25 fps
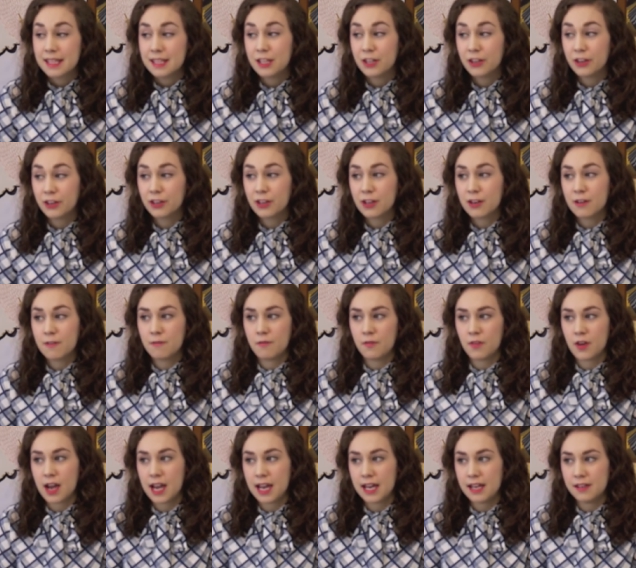you're going to
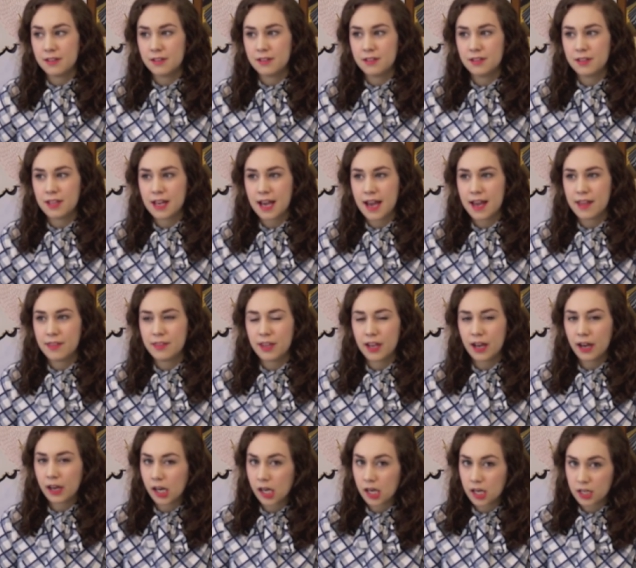find that the
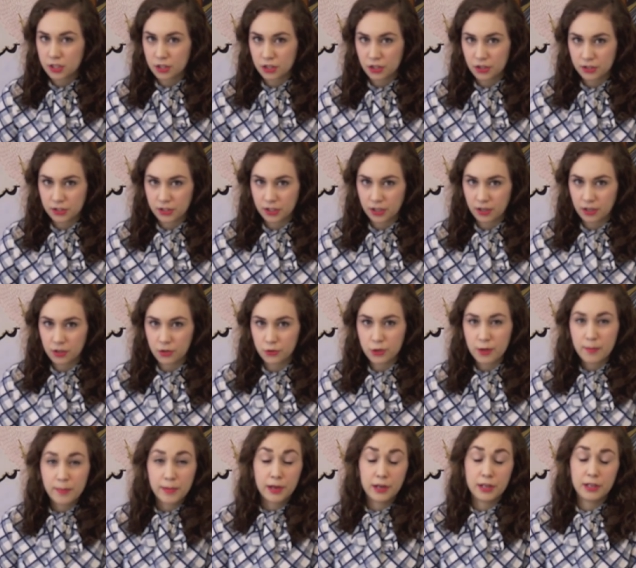air conditioners are going to
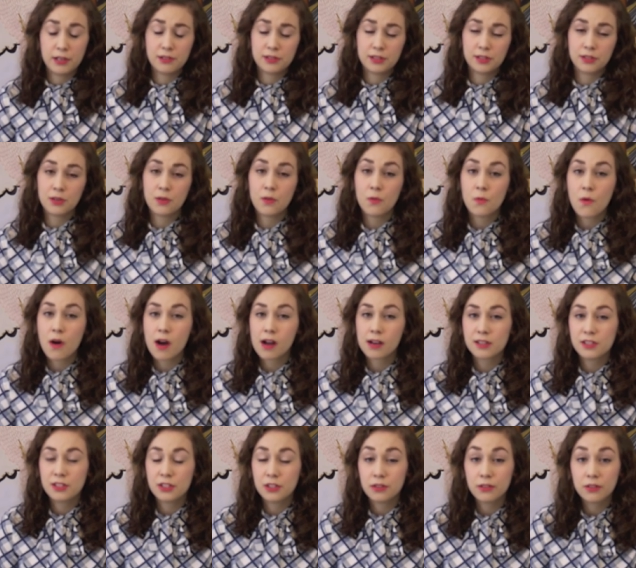drip on you, so don't
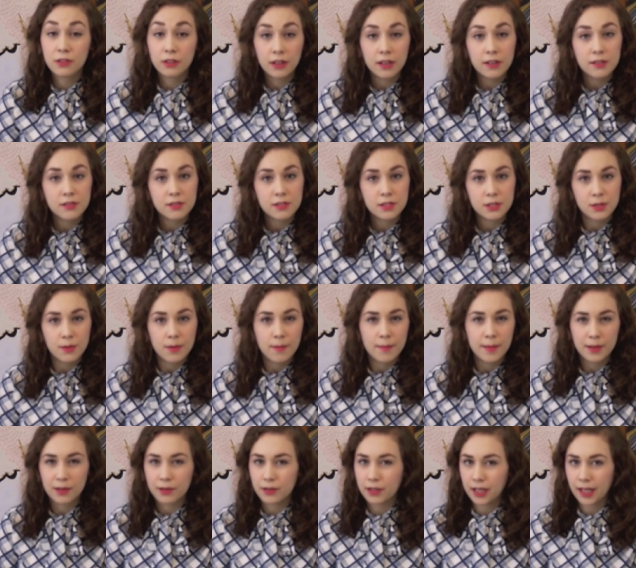walk too close to a
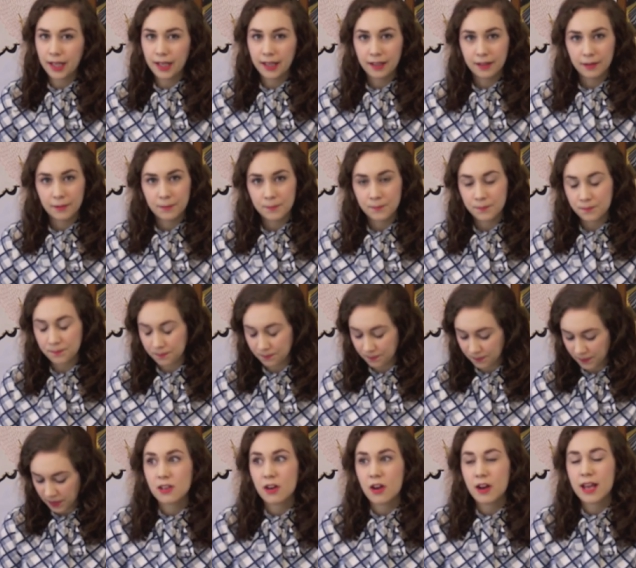building.
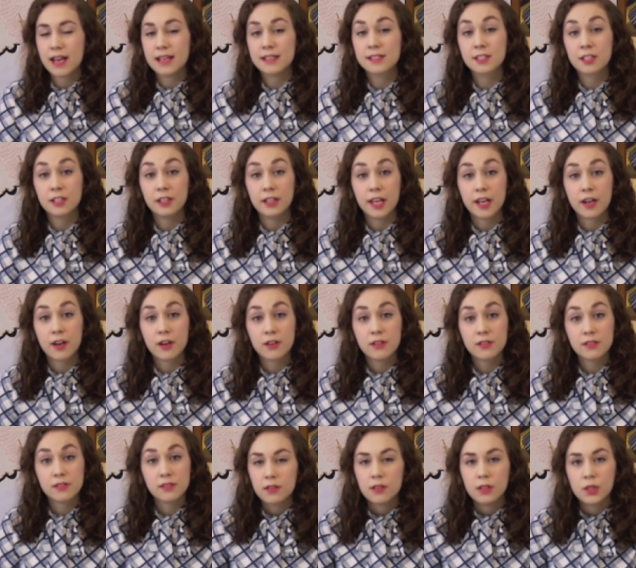On
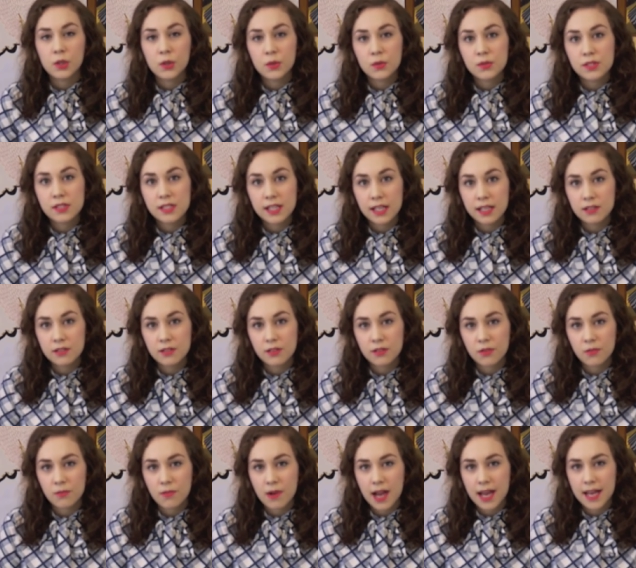escalators, you stand to
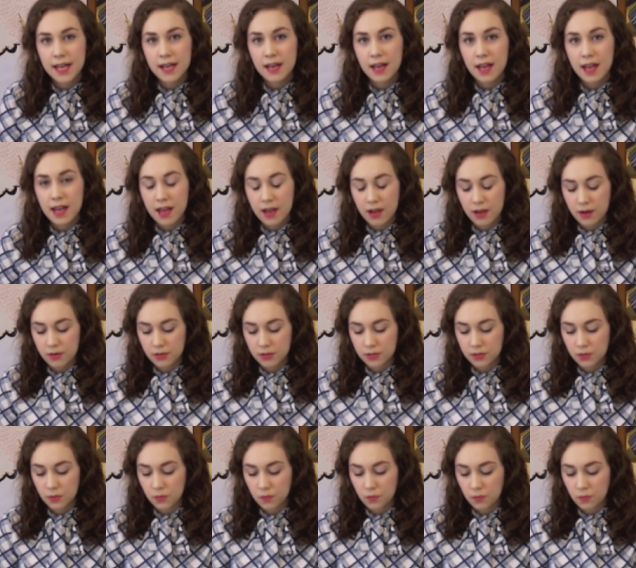the right and